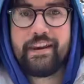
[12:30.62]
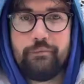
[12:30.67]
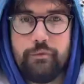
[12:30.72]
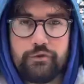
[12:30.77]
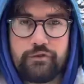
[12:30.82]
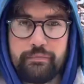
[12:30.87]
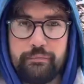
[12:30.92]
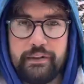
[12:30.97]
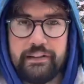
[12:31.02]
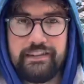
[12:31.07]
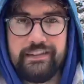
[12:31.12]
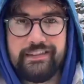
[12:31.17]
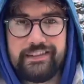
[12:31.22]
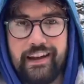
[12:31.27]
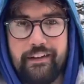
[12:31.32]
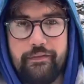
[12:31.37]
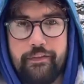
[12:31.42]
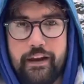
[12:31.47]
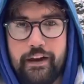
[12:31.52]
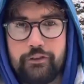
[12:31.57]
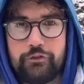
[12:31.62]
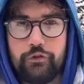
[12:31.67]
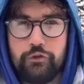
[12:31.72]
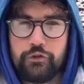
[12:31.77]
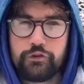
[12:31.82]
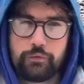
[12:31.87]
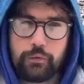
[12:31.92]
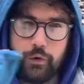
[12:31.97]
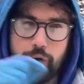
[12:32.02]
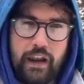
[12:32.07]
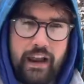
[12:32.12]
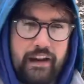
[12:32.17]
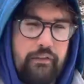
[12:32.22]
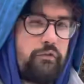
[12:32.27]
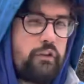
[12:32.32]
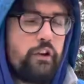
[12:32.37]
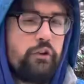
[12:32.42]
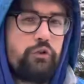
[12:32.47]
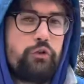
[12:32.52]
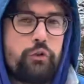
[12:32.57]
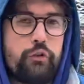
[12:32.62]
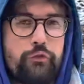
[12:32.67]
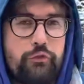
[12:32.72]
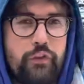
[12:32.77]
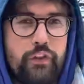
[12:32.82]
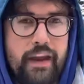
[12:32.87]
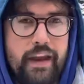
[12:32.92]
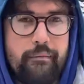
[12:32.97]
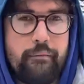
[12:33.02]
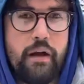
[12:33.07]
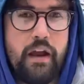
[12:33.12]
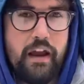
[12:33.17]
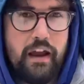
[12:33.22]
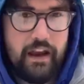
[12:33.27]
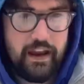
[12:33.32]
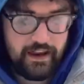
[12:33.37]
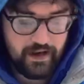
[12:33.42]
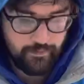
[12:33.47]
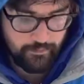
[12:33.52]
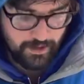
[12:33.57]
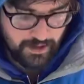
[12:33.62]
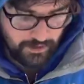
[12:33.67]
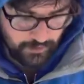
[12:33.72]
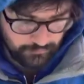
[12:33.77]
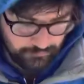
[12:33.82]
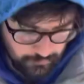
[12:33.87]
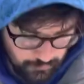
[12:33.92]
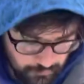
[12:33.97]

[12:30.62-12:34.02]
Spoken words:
species in there too, so we're going to have a little look for them in a minute or two.